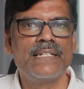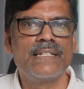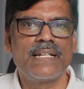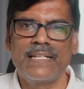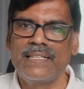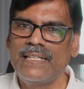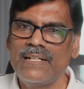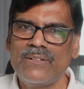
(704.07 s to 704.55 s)

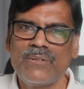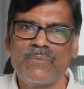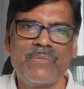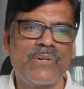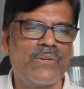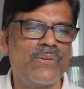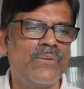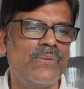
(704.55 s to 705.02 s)
I think
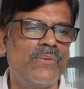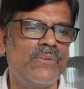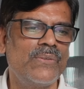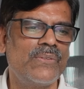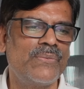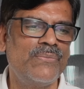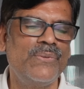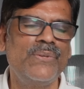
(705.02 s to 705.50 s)
tomorrow
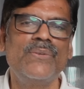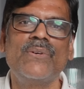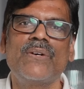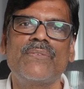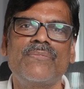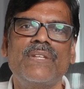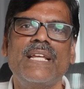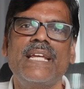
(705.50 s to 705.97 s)
few
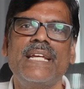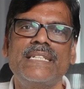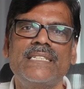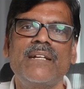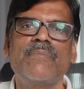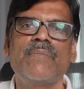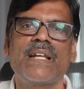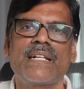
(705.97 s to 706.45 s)
of the
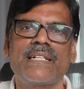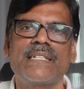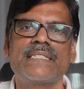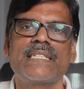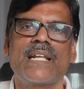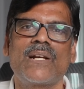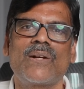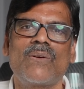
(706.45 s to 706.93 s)
Asian markets
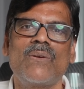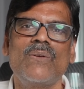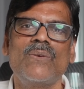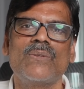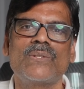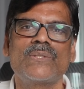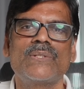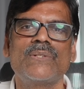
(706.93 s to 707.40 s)
are
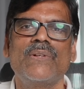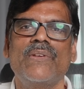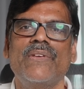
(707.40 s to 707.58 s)
closed,